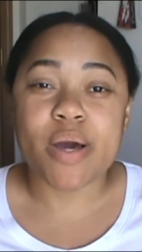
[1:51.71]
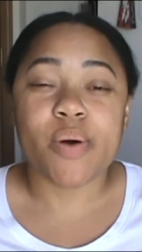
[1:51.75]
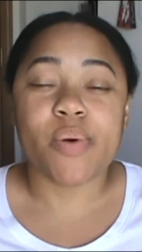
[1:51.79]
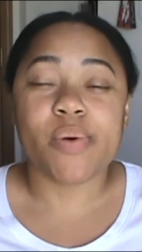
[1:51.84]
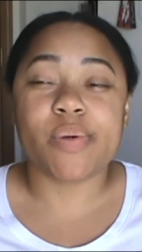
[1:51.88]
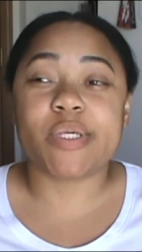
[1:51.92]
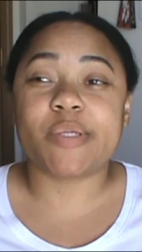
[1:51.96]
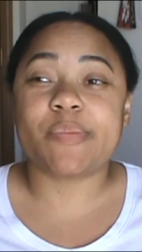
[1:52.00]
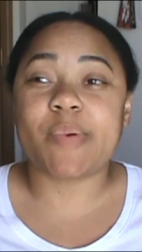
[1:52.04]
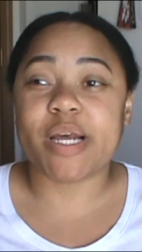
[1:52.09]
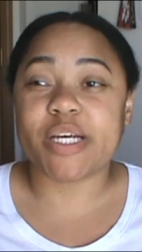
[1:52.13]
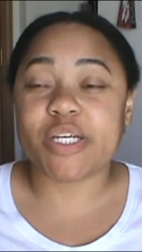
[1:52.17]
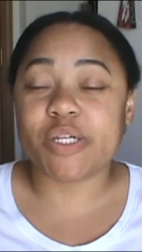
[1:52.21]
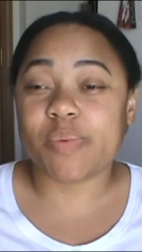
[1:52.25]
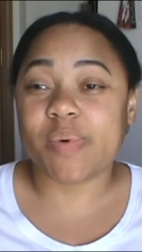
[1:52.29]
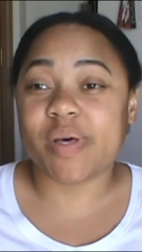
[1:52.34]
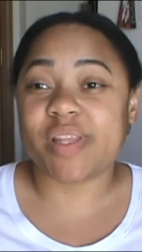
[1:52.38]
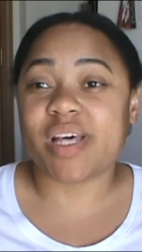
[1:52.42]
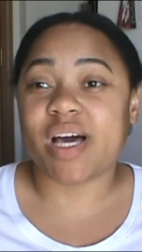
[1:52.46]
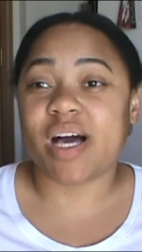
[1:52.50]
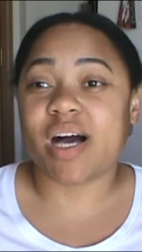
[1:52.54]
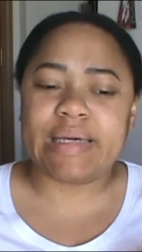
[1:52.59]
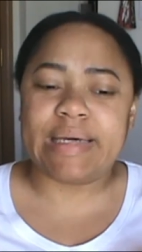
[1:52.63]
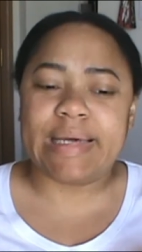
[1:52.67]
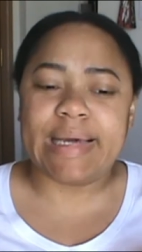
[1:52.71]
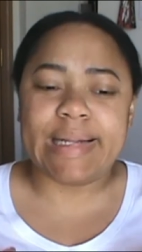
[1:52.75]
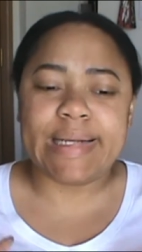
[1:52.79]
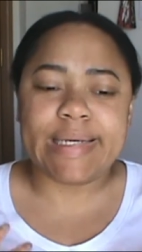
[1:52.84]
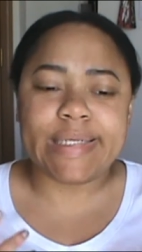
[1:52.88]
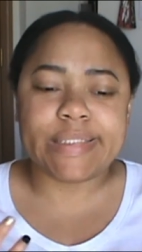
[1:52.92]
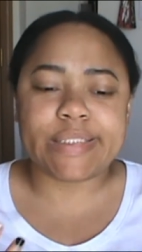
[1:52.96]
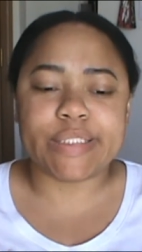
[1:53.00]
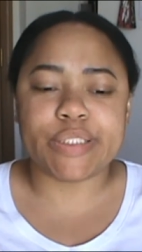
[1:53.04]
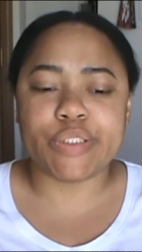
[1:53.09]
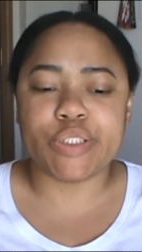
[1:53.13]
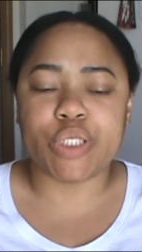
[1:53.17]
especially with
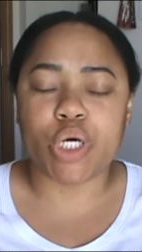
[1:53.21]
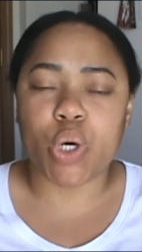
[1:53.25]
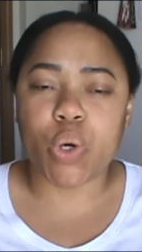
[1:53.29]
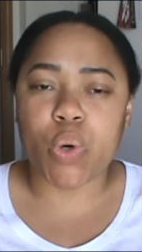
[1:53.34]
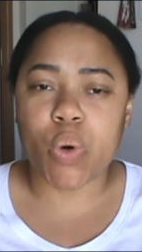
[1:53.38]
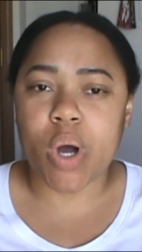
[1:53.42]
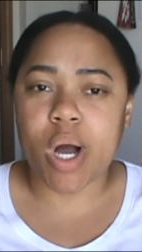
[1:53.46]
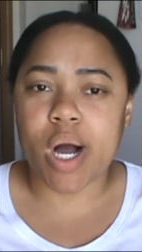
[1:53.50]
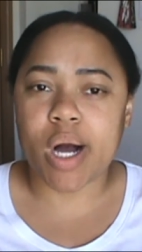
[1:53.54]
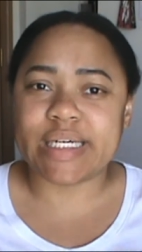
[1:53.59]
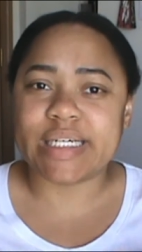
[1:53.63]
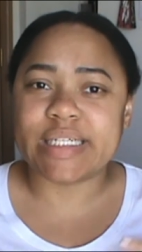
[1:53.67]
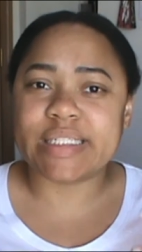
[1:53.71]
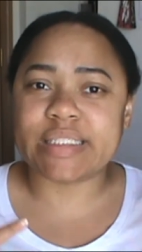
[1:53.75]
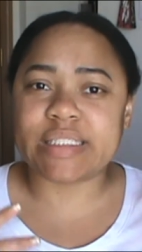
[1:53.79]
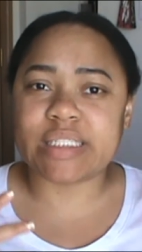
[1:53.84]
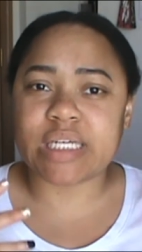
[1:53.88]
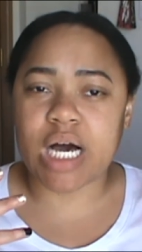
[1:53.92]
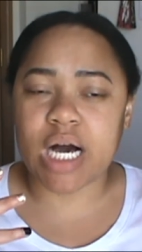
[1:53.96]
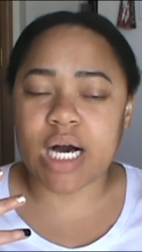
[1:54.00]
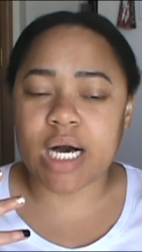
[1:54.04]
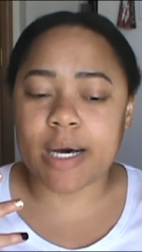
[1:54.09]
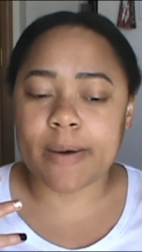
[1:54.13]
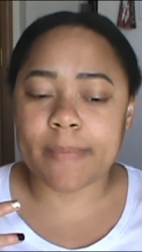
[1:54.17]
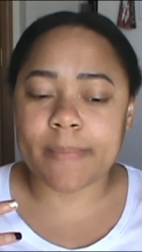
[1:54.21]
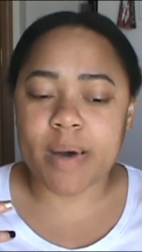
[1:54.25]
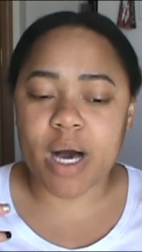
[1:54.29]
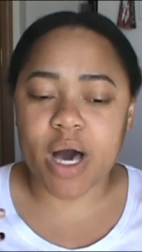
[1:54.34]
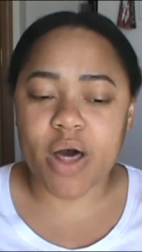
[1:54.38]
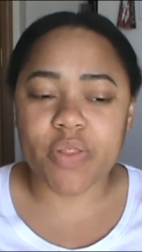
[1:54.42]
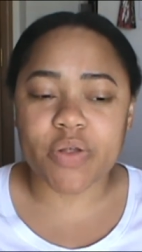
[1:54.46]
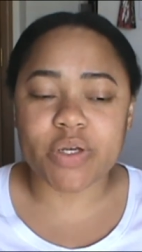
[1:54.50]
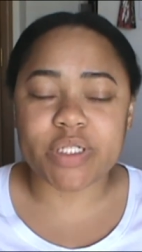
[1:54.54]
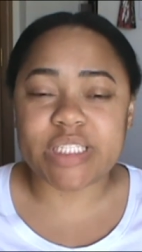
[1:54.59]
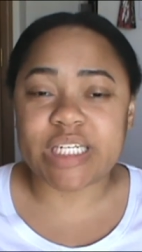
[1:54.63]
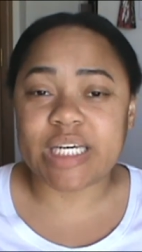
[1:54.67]
getting to know his
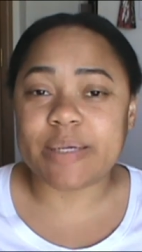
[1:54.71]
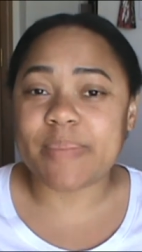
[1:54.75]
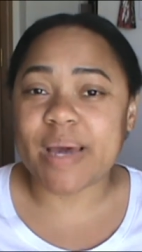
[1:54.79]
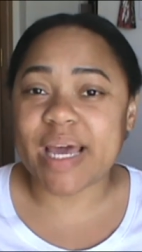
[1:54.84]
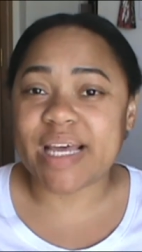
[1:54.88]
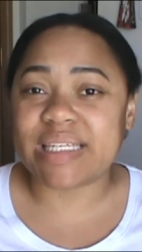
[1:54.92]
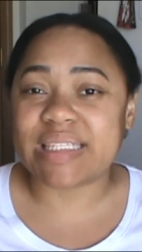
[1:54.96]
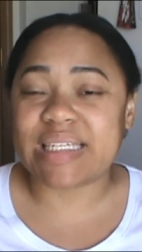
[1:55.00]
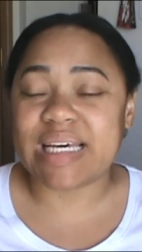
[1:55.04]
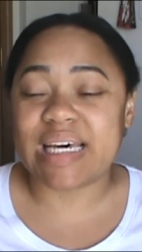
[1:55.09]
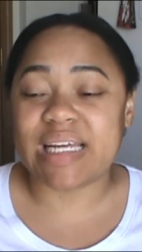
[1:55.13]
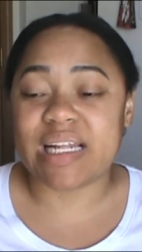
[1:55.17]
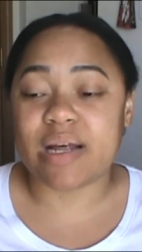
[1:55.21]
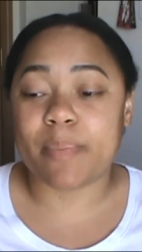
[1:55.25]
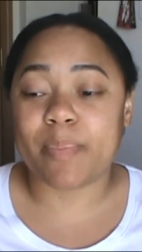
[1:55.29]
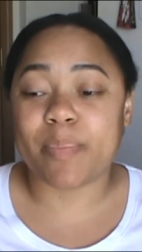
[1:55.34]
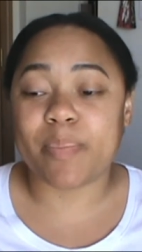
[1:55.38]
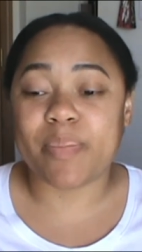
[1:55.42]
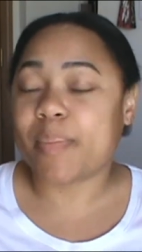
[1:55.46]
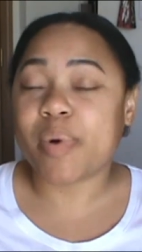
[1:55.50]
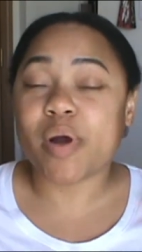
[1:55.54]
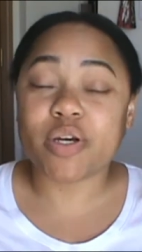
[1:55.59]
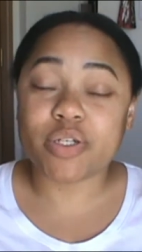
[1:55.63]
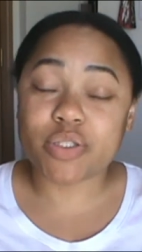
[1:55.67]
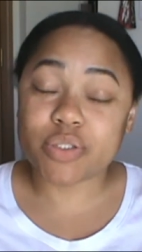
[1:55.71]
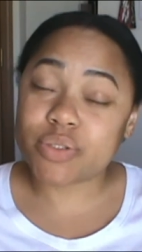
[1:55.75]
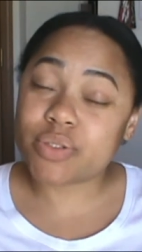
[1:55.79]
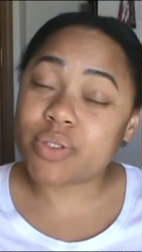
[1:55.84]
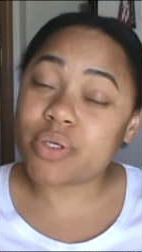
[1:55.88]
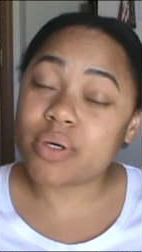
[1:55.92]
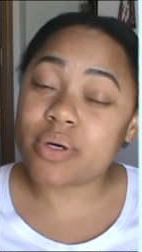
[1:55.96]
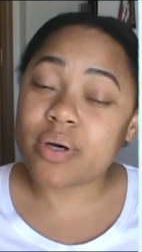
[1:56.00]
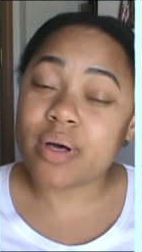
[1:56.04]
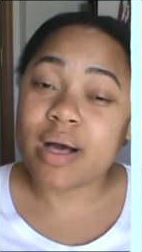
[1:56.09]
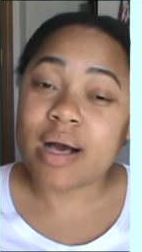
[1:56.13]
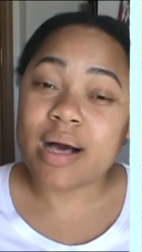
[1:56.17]
other teammates in a
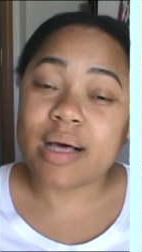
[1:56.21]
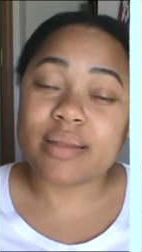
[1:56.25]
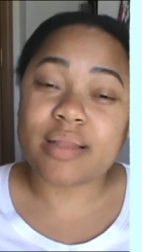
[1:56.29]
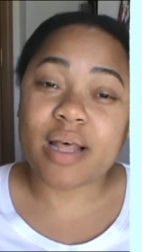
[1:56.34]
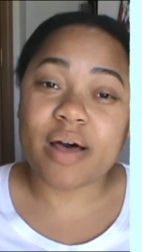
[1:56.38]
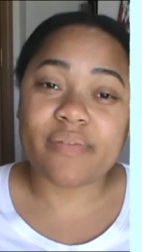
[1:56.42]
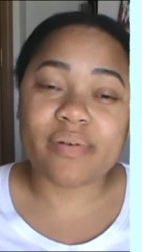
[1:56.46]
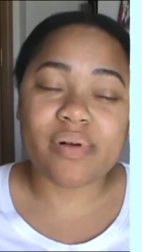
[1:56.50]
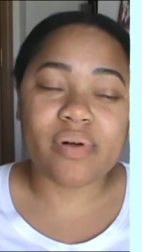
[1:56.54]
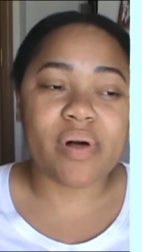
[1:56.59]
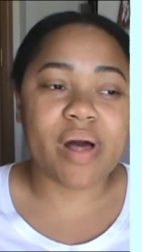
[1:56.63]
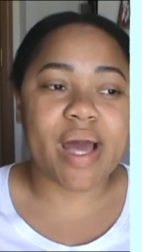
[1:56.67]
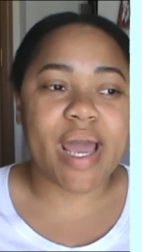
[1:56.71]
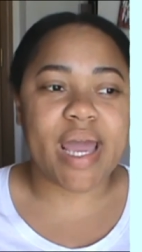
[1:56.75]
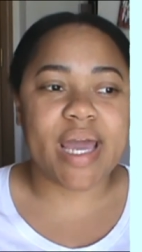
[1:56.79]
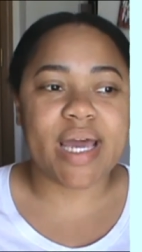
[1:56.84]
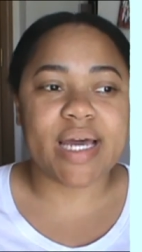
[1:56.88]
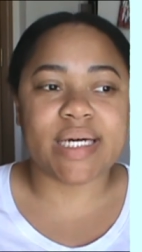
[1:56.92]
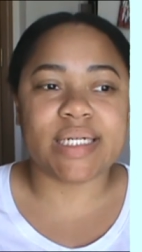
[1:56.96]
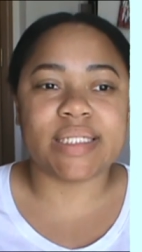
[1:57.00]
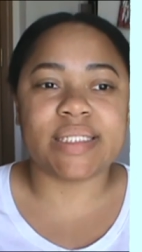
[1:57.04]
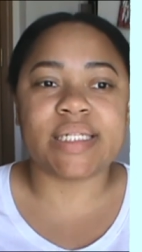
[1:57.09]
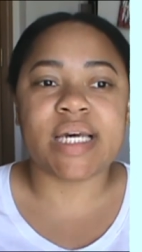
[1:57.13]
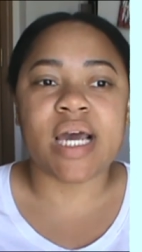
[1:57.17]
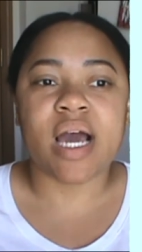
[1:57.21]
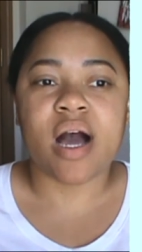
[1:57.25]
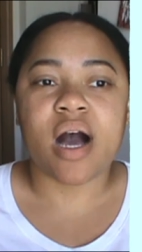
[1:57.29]
personal level, and